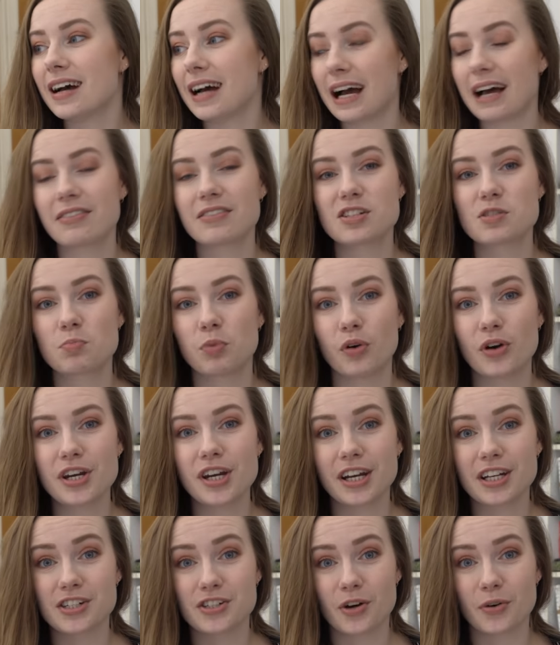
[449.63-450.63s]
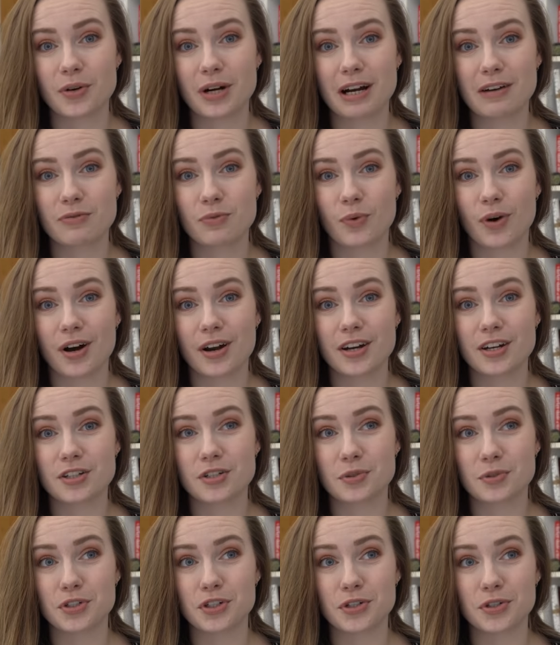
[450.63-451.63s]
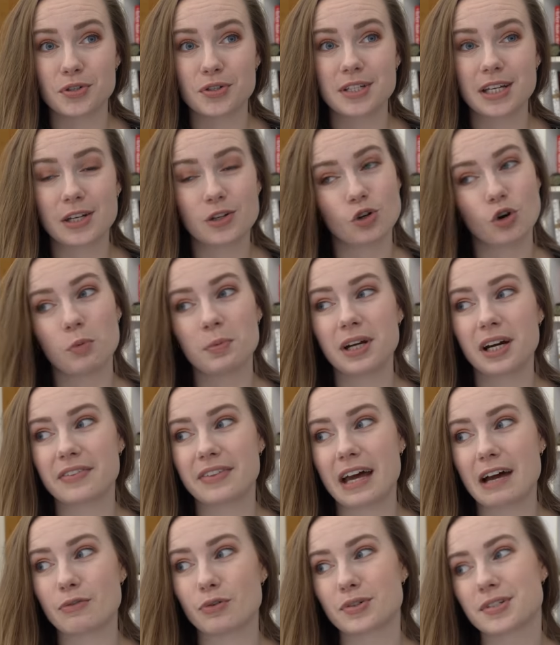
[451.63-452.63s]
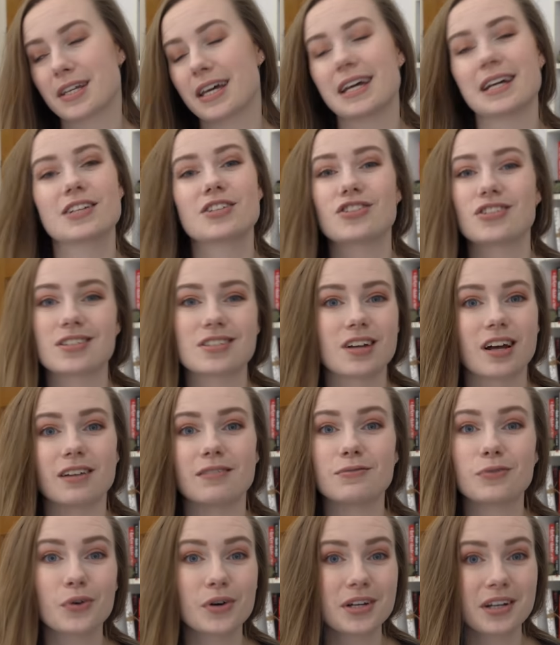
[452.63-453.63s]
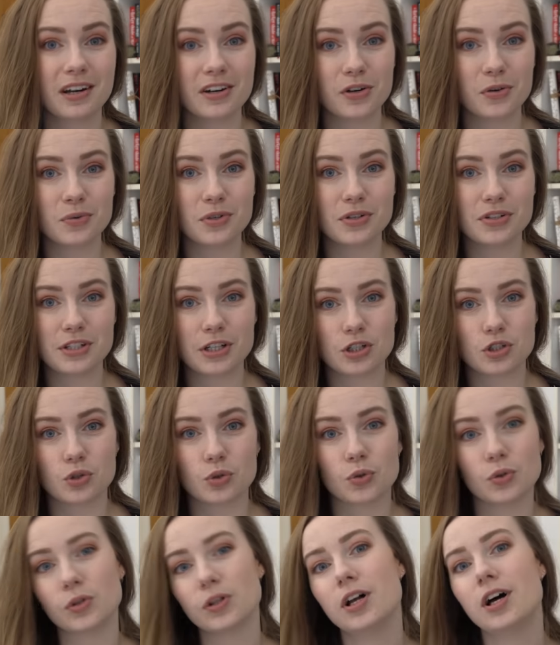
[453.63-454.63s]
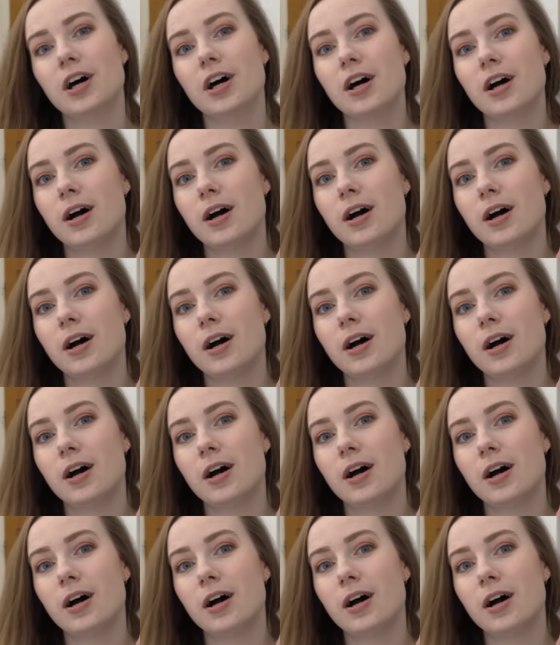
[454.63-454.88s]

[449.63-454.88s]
At this point, I don't have one to choose, and normally I'd therefore say it's just null and void, I don't use it at all,